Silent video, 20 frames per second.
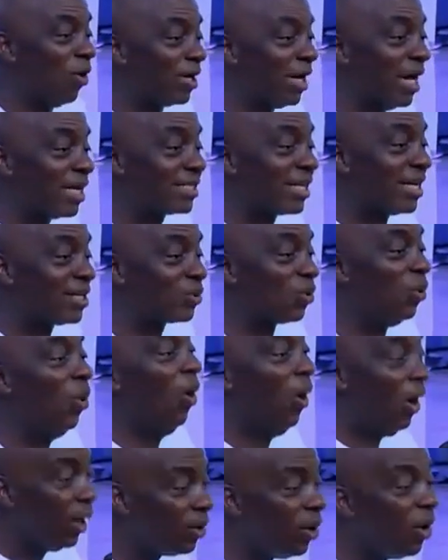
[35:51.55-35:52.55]
God that says so,
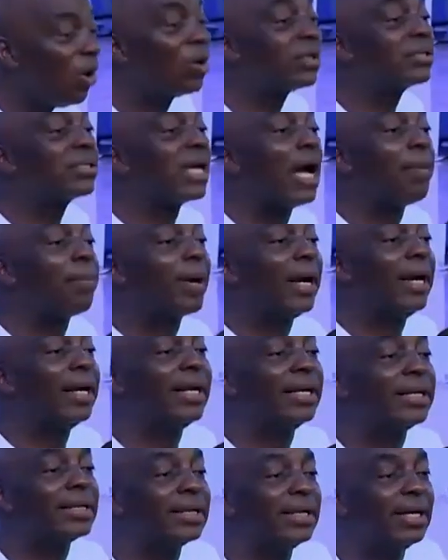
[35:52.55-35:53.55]
you start
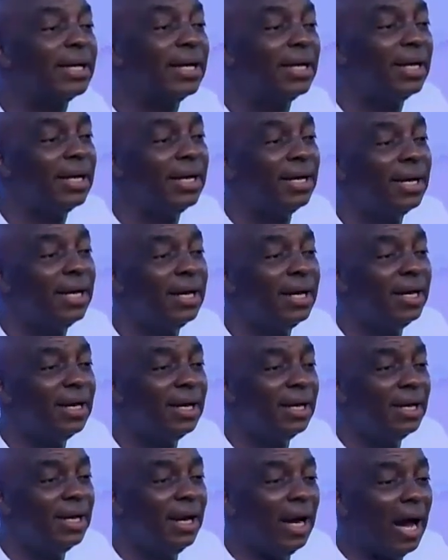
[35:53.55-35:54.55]
praying it.
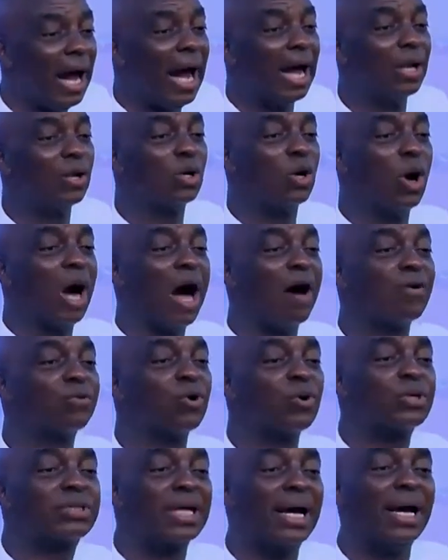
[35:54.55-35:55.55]
And you
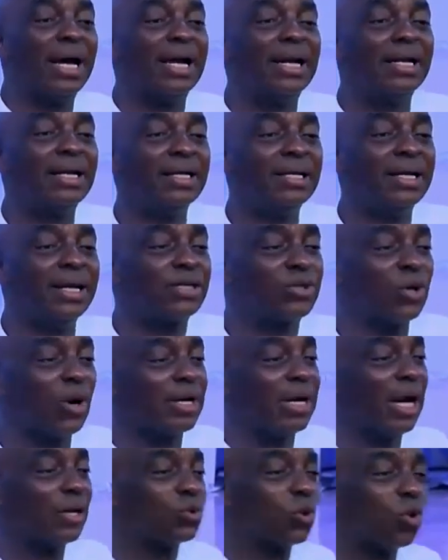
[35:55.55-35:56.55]
don't have to tell the
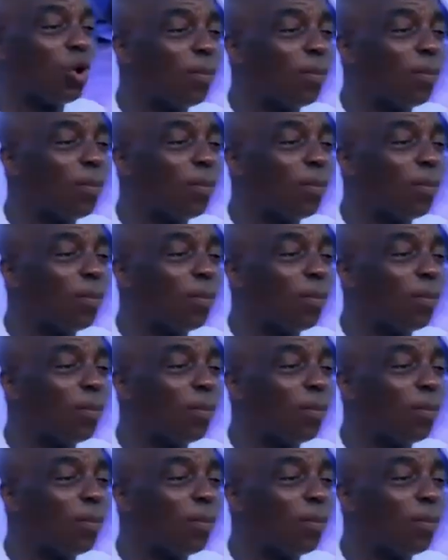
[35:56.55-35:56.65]
church that you